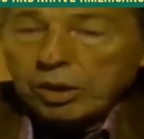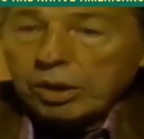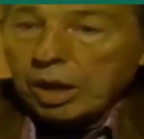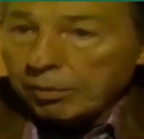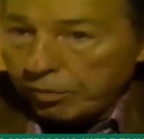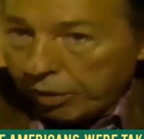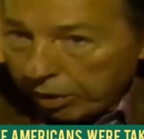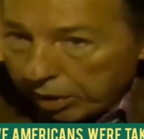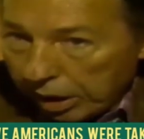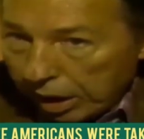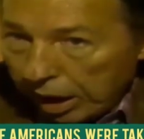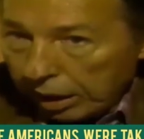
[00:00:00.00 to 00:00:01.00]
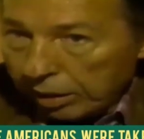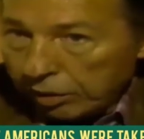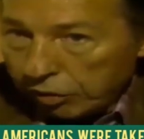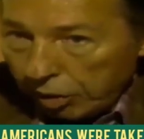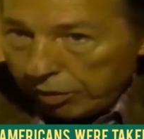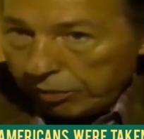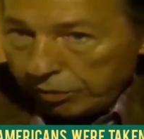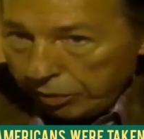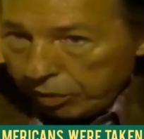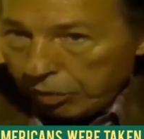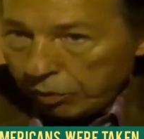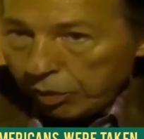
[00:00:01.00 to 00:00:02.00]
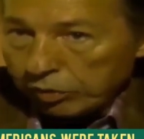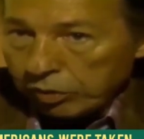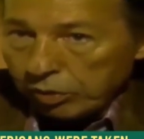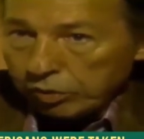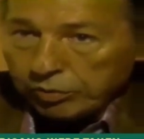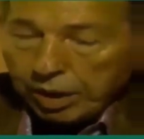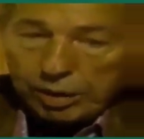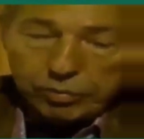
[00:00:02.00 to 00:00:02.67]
The Cape Verde Islands off, the west coast of